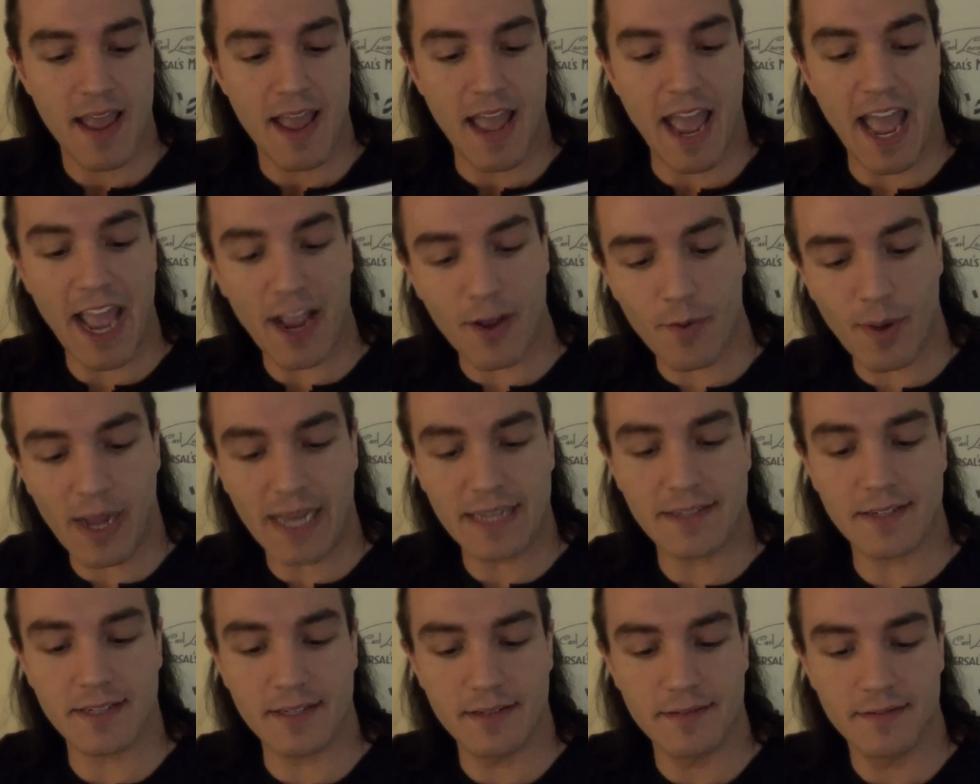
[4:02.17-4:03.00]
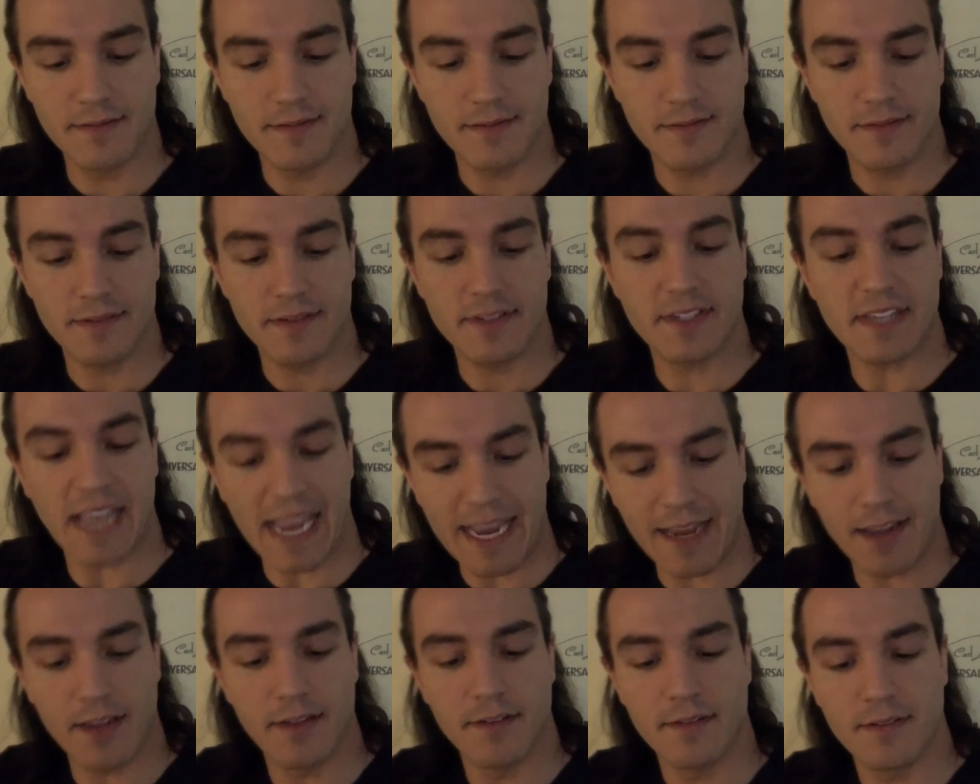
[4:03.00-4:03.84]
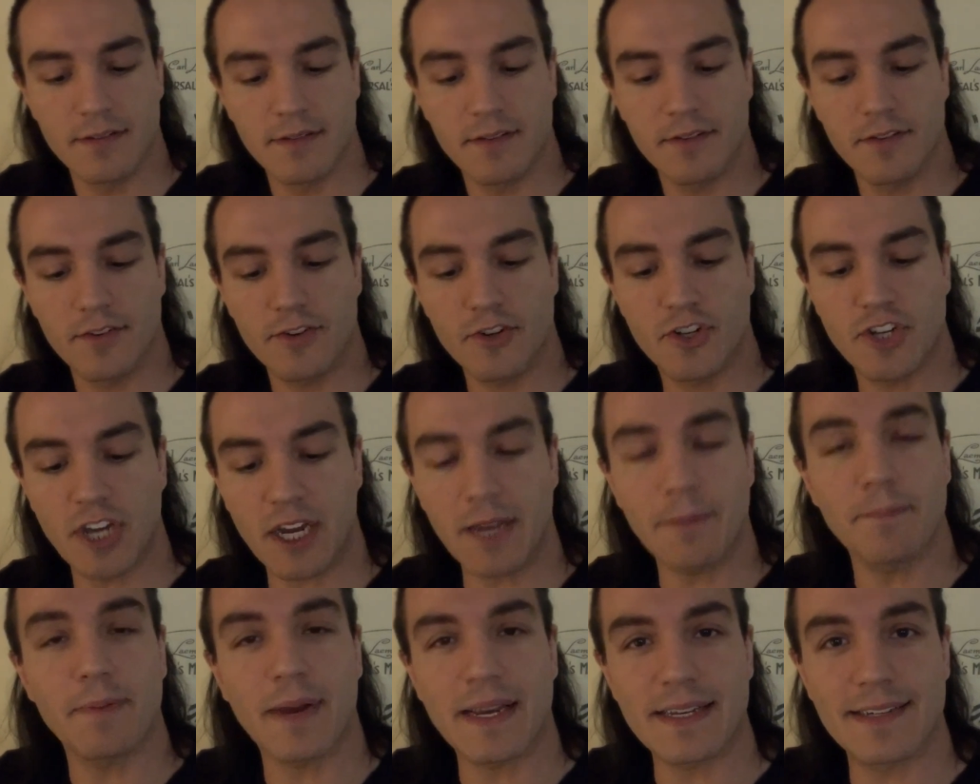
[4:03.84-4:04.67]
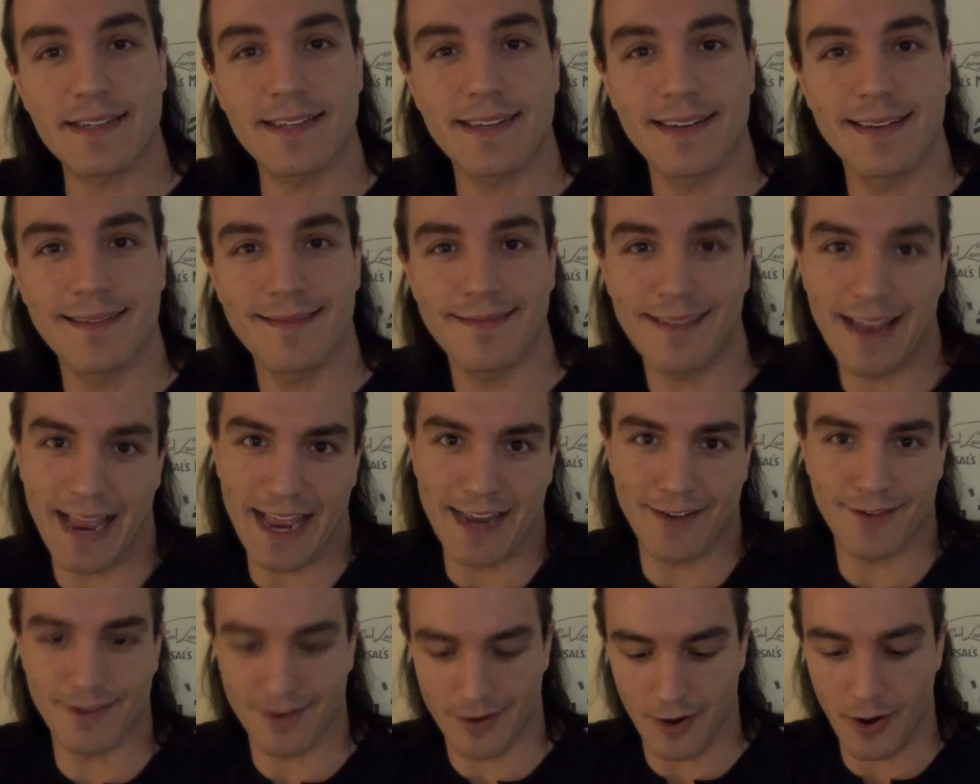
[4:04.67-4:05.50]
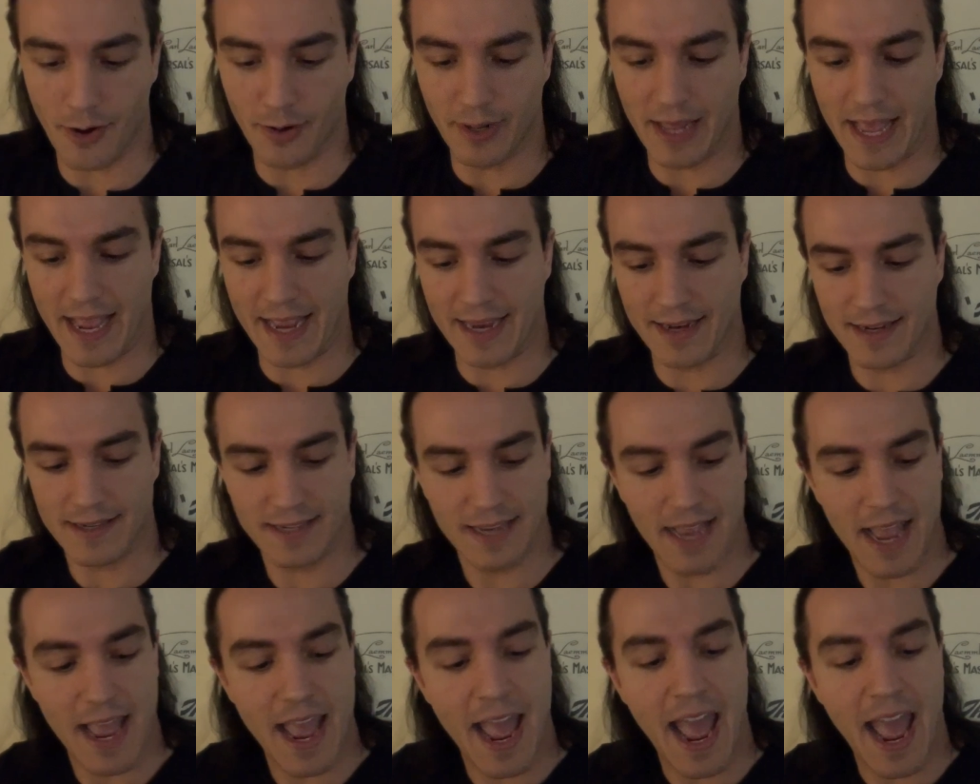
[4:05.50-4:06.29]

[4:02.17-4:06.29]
Egg whites, steak, chicken breasts, and whole eggs.